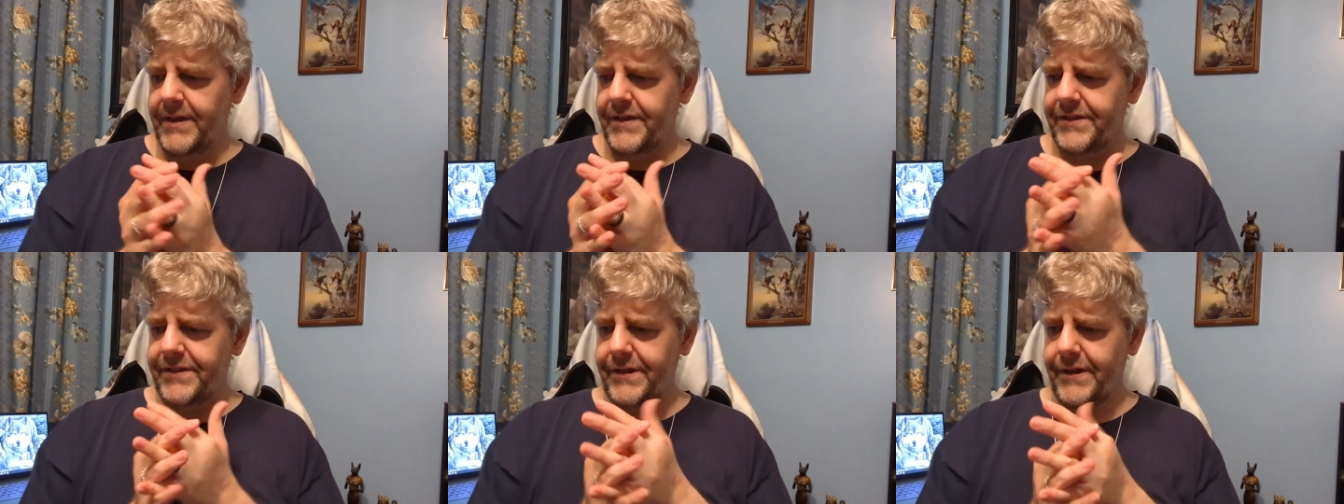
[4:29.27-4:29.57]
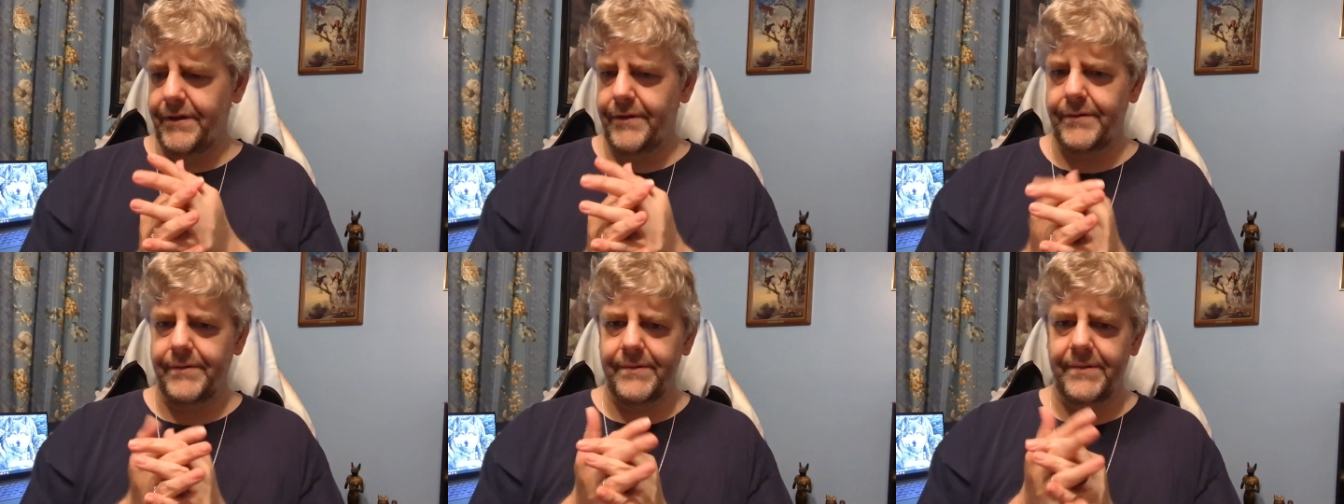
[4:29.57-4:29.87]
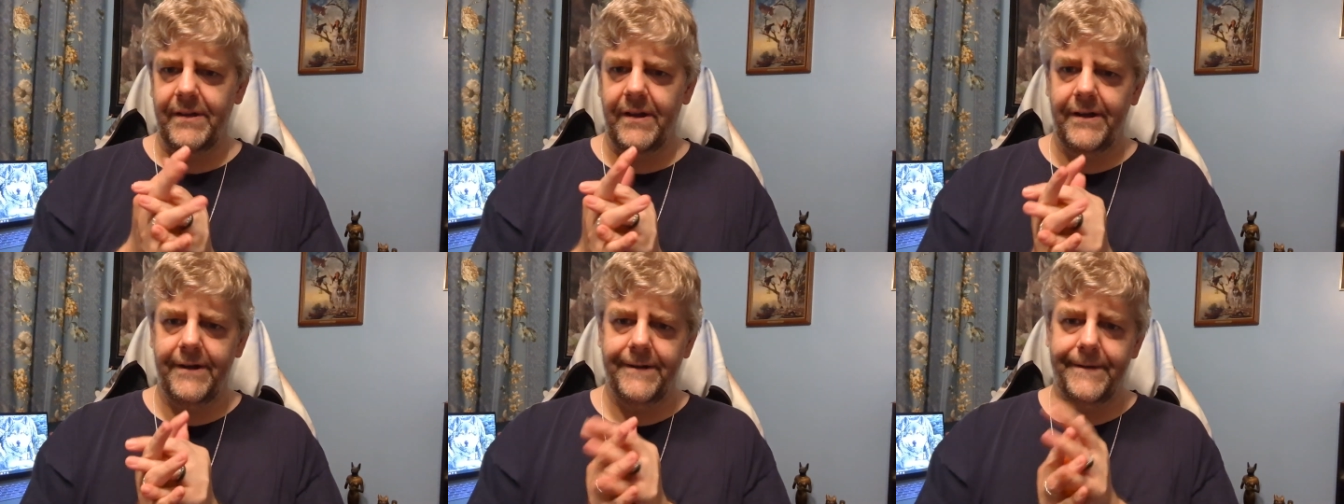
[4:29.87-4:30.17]
so
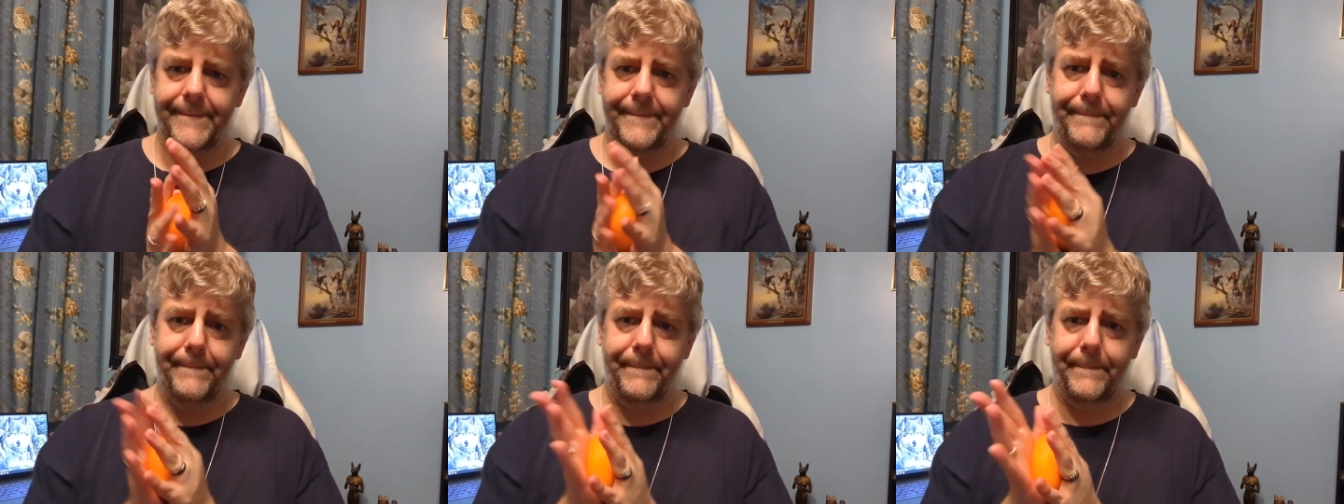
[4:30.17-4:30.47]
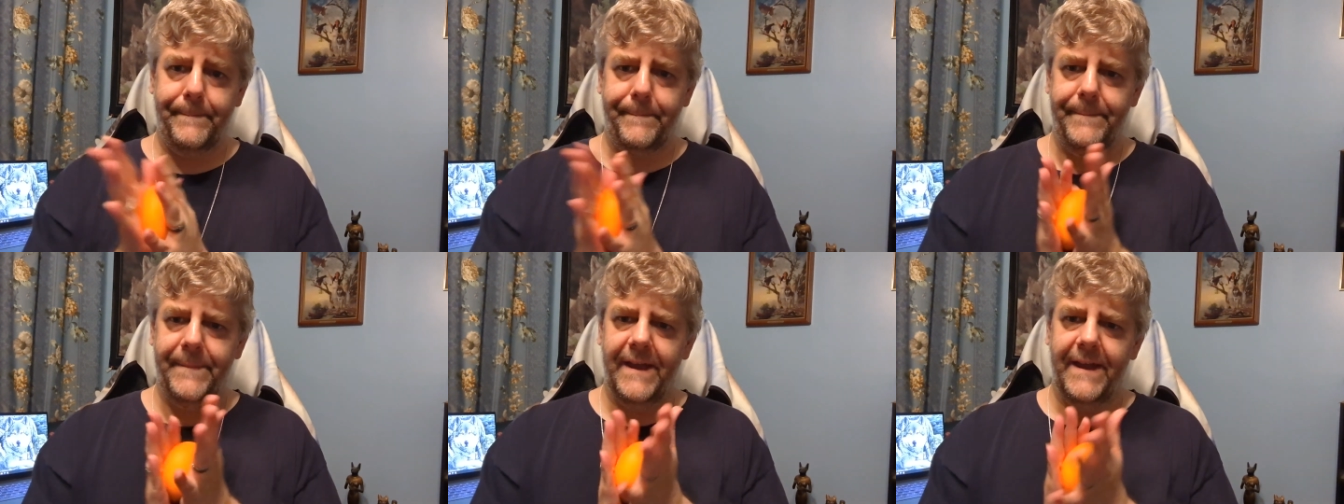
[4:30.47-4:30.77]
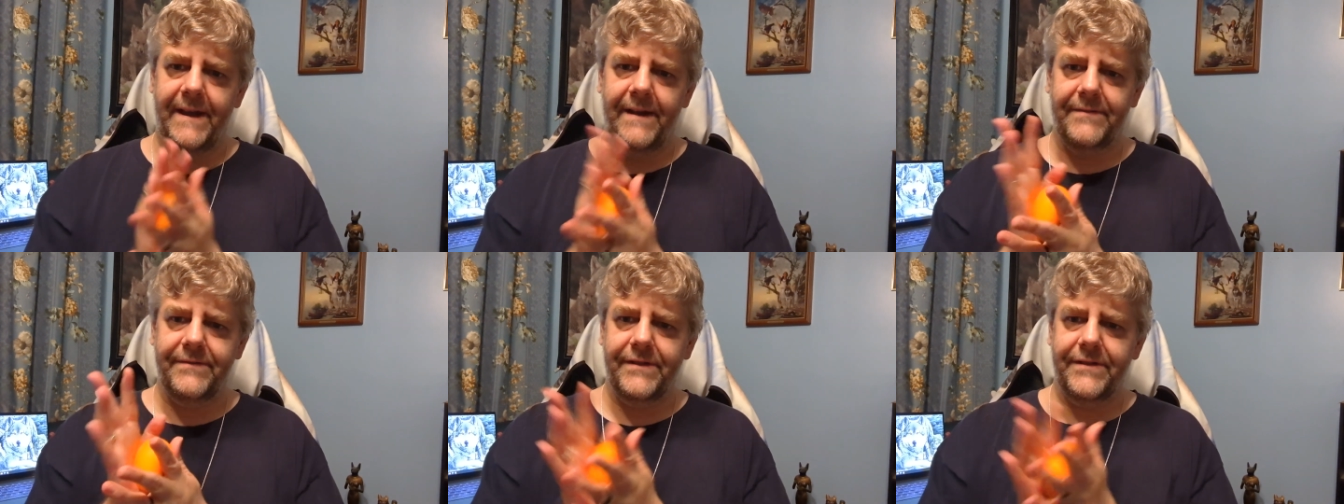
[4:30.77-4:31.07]
um,
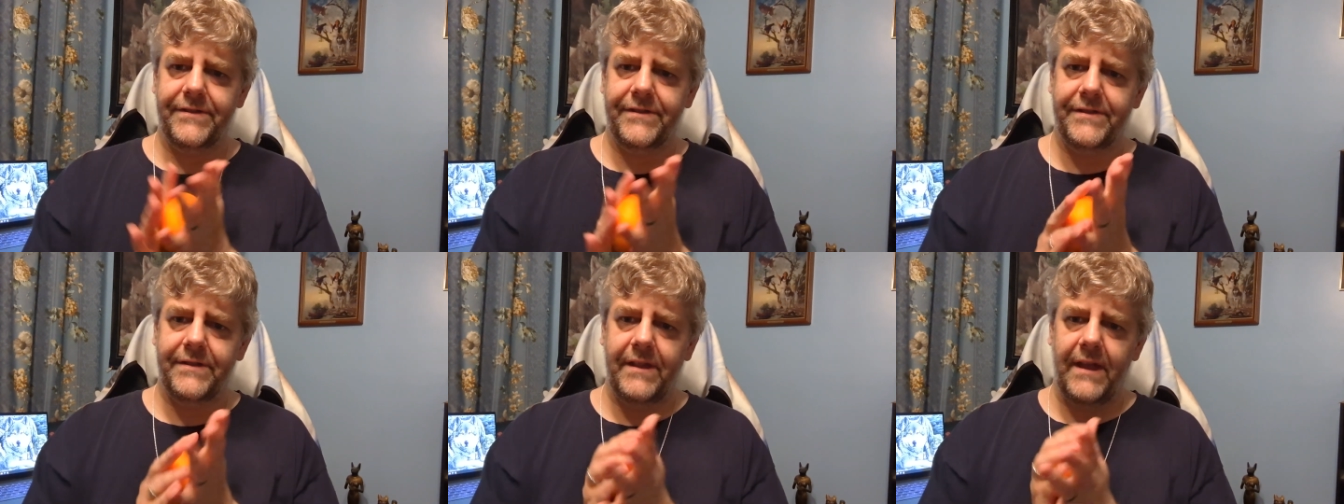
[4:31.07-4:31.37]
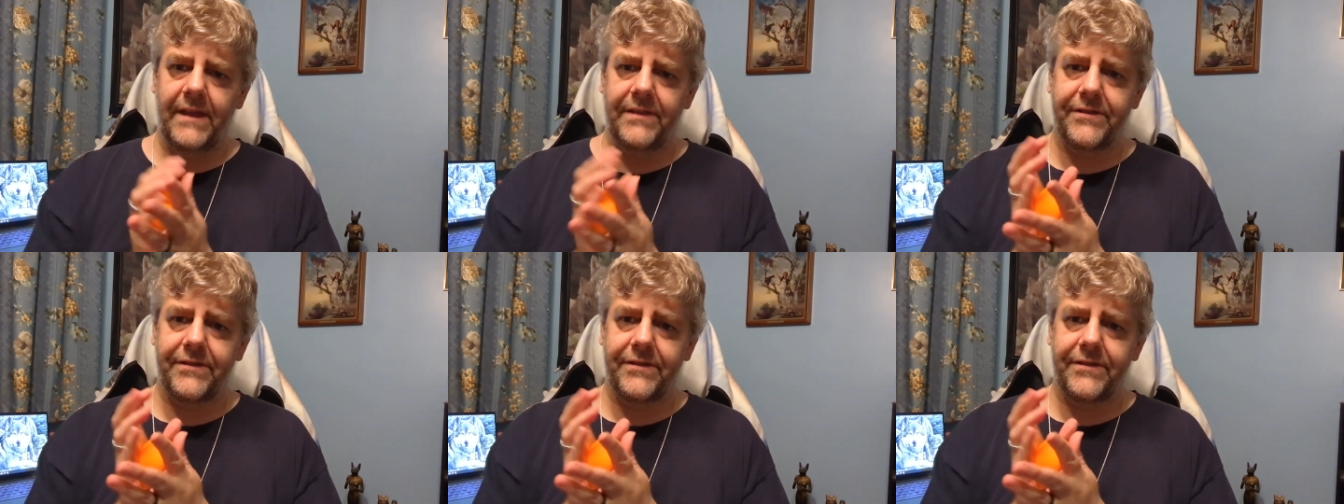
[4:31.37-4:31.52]
yeah, this